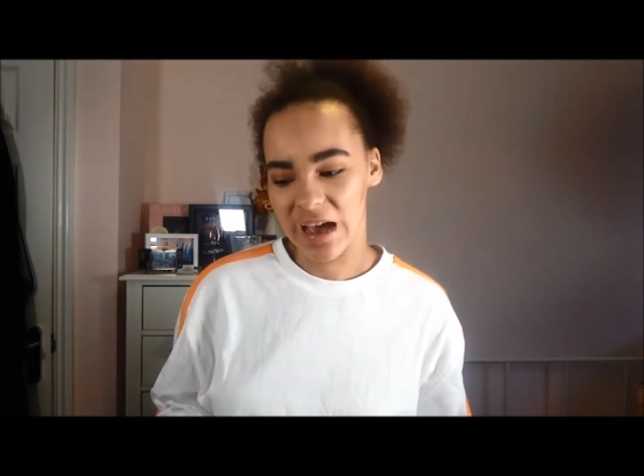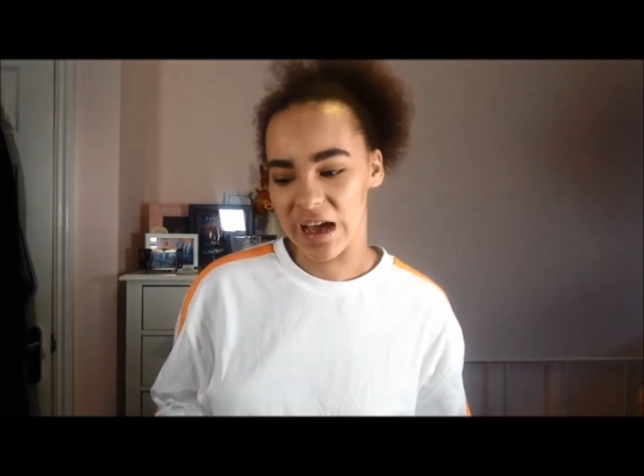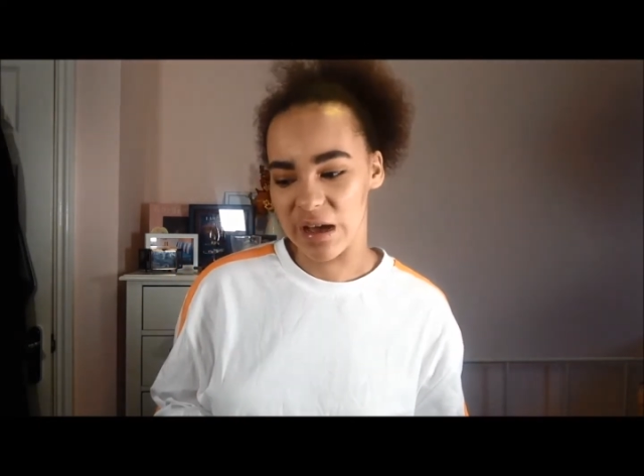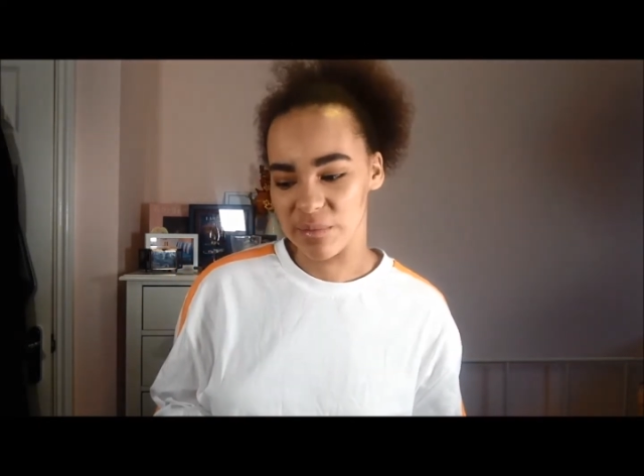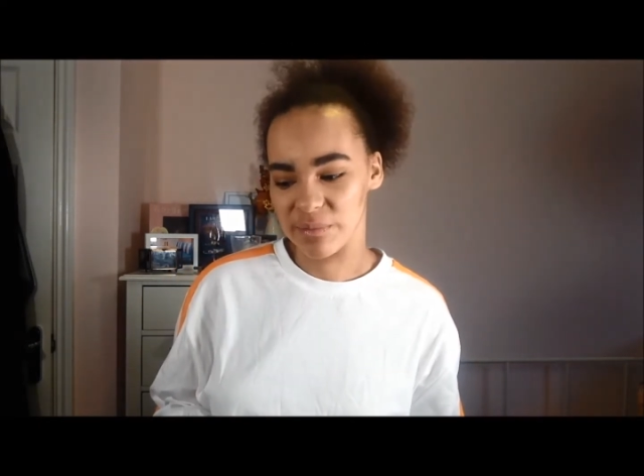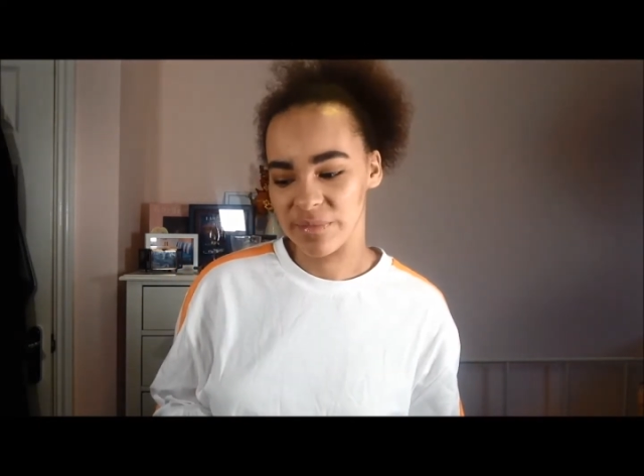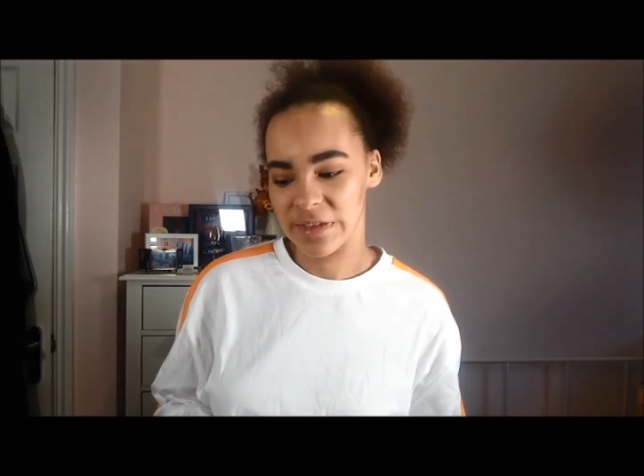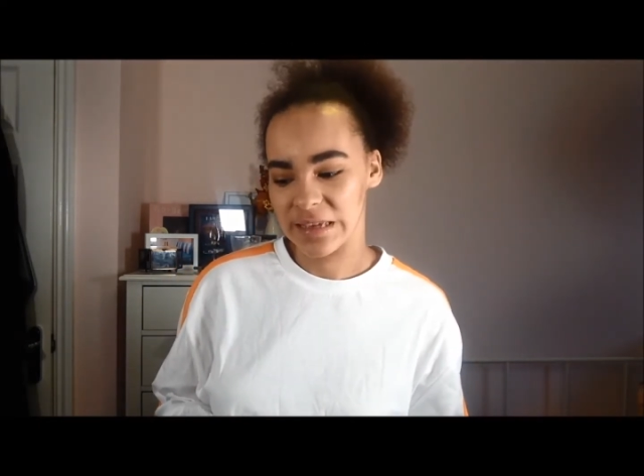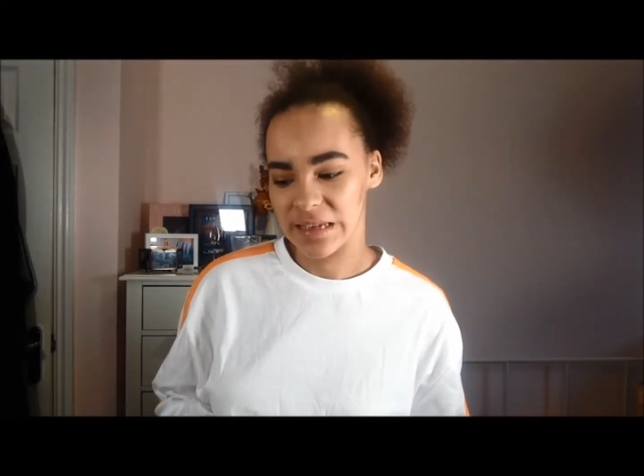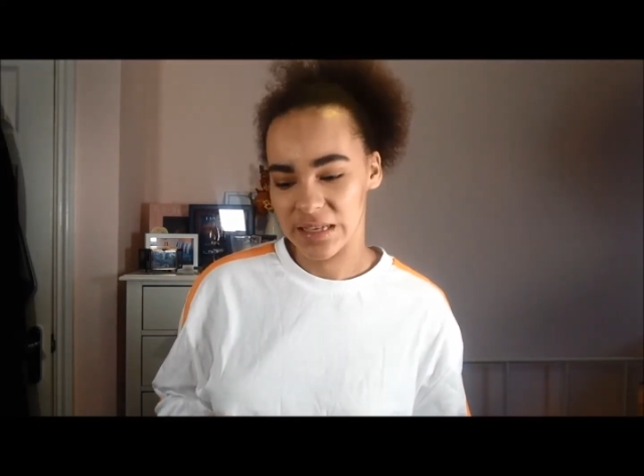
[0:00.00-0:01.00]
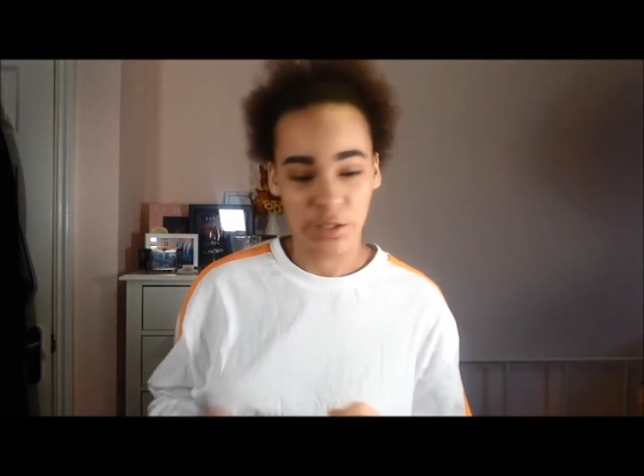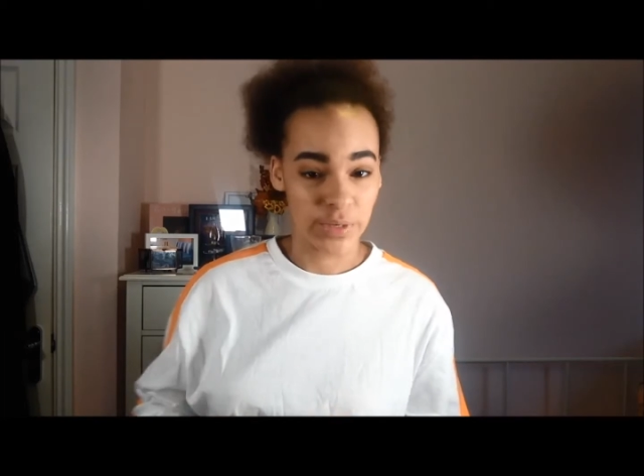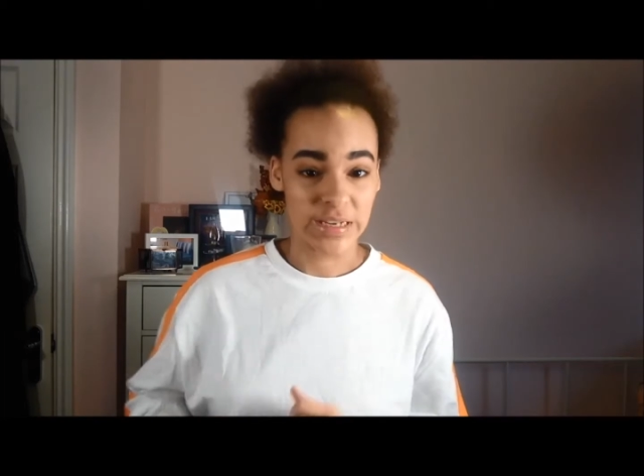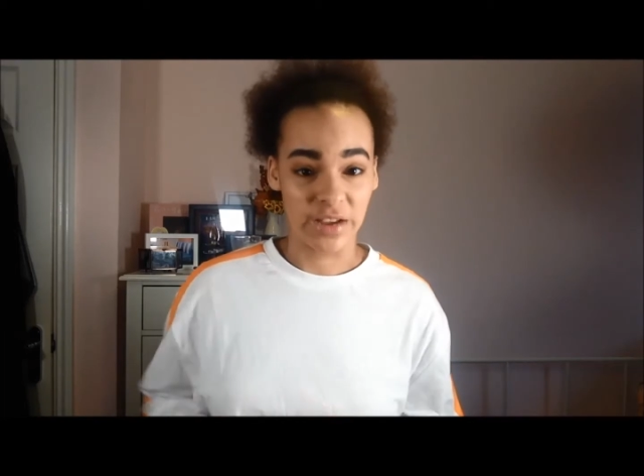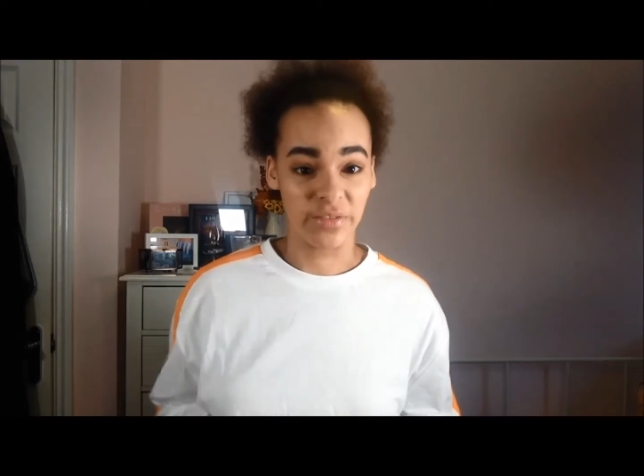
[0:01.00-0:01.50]
So
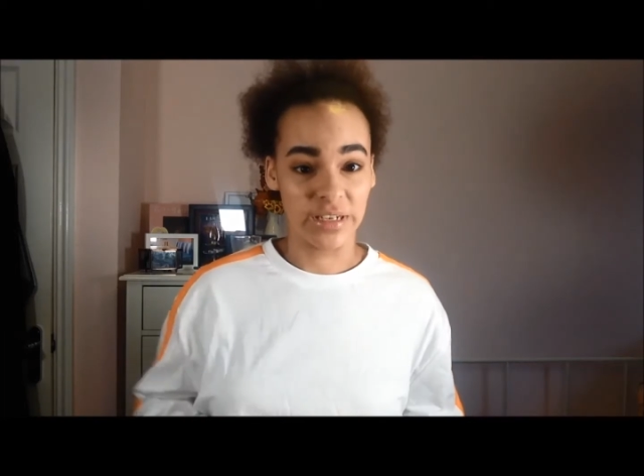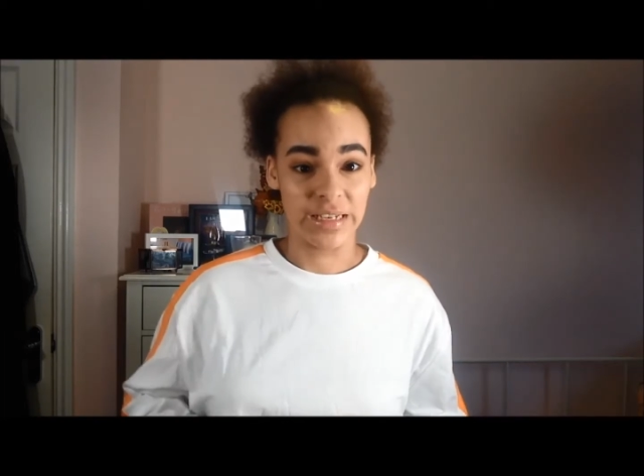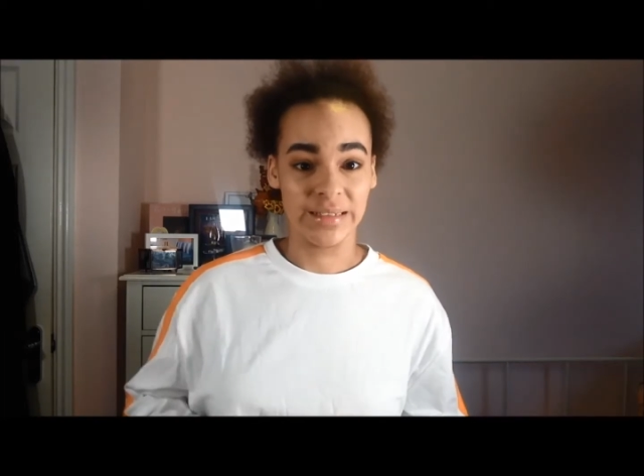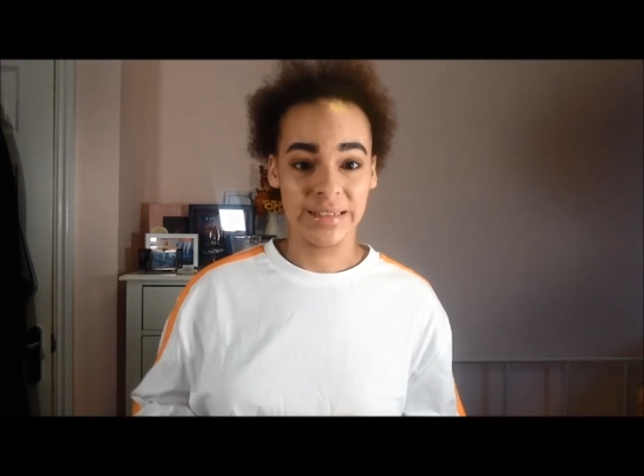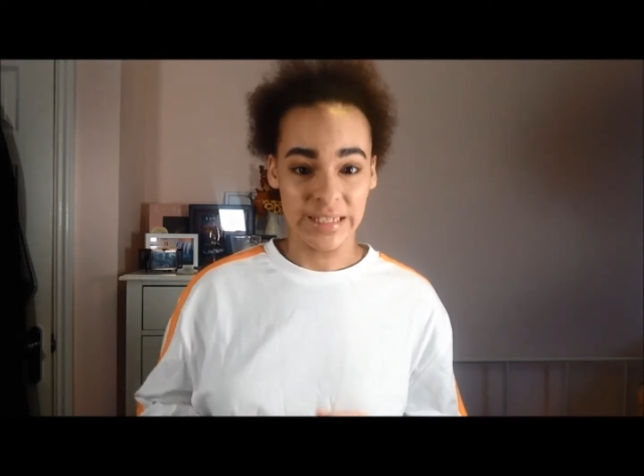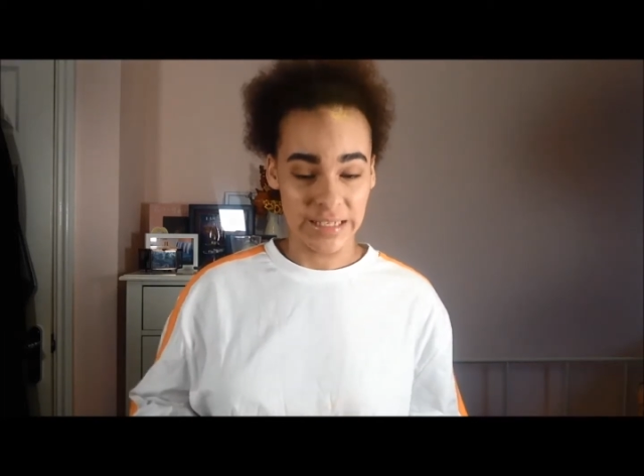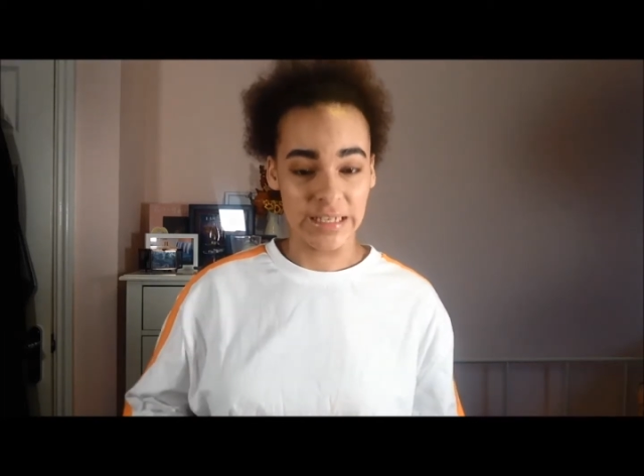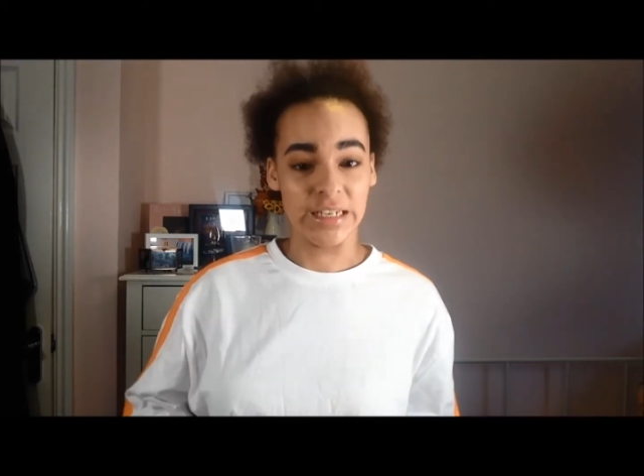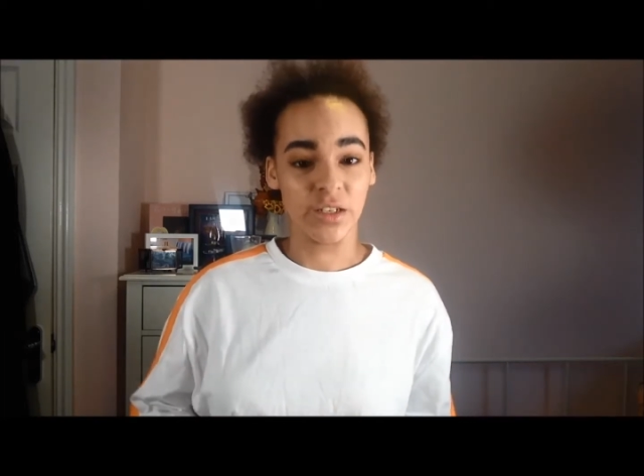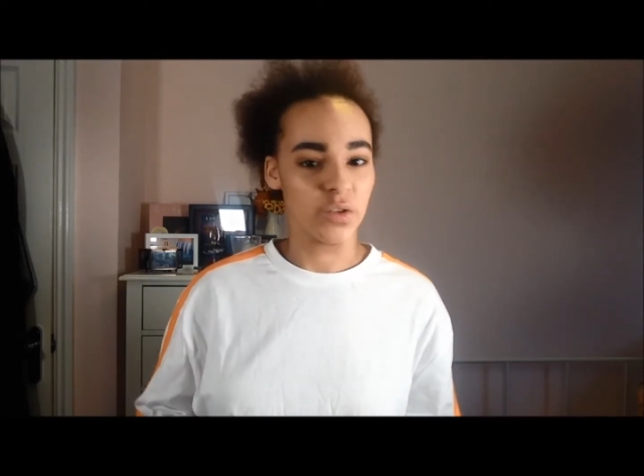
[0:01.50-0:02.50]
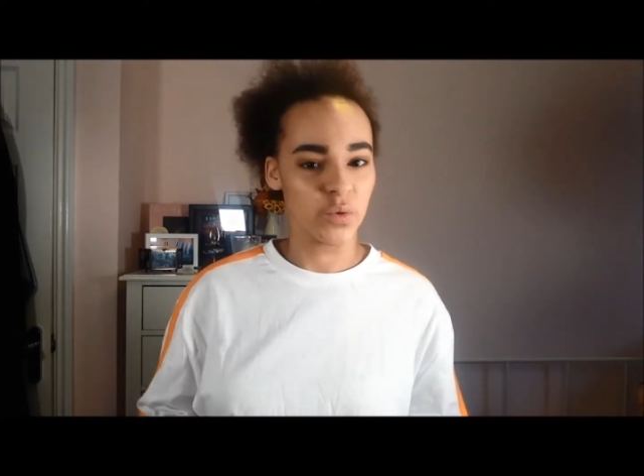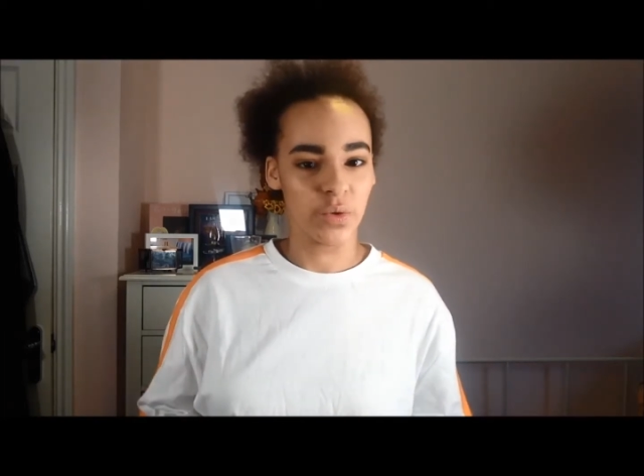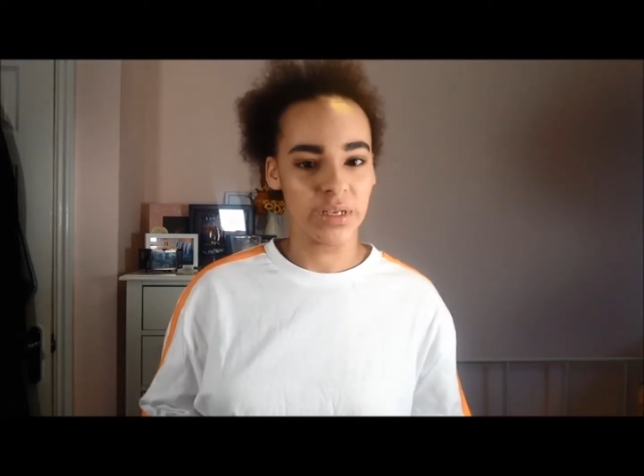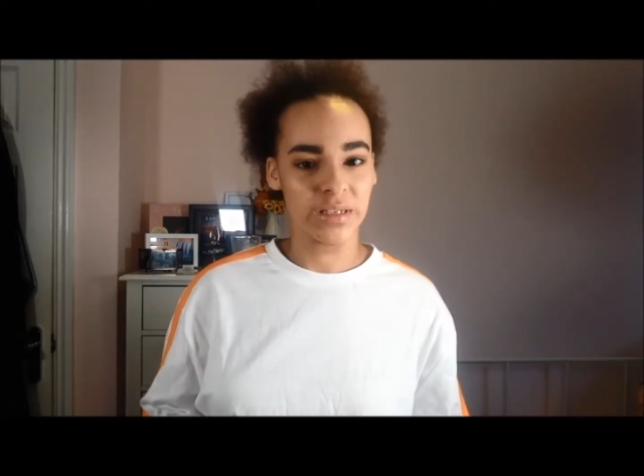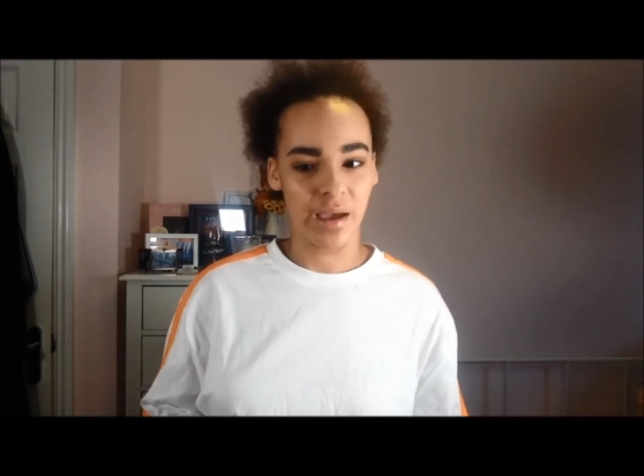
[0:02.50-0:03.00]
I definitely need to
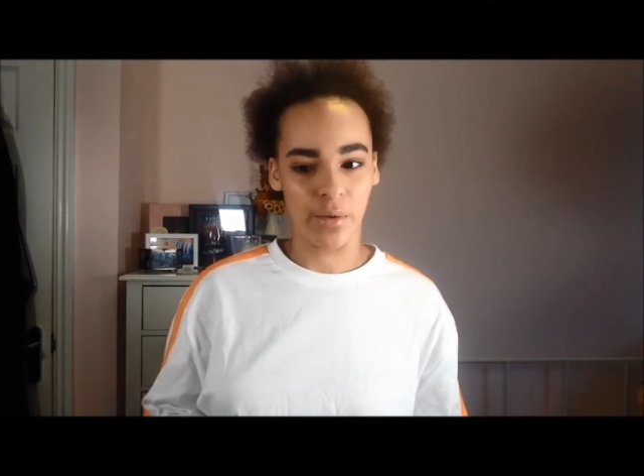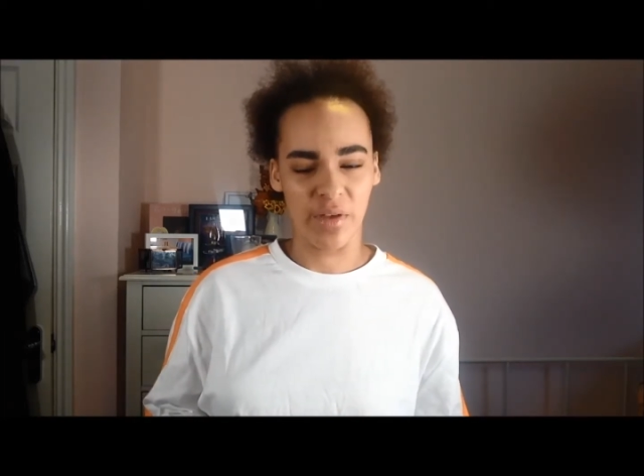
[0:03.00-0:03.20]
sort this out,